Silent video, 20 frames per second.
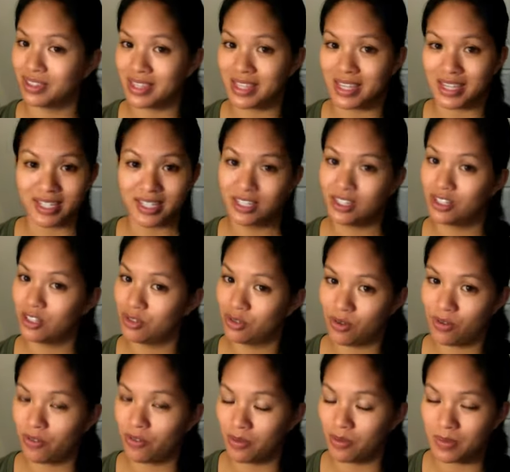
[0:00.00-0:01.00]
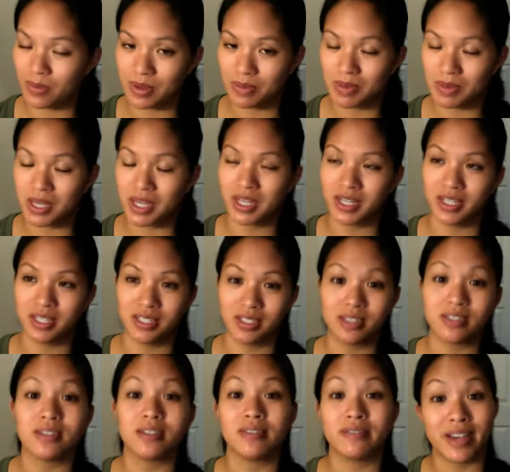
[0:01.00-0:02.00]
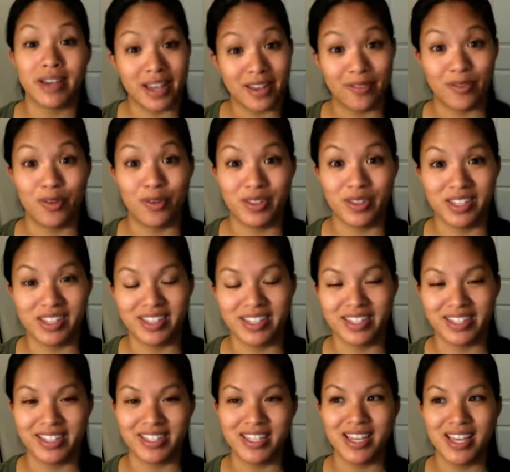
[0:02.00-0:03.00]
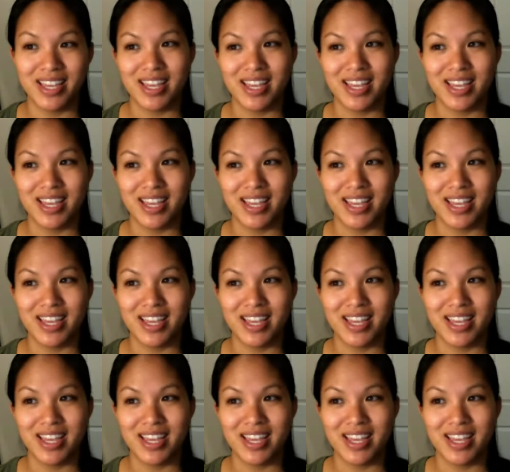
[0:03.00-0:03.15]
That didn't do it for me because I have oily lids.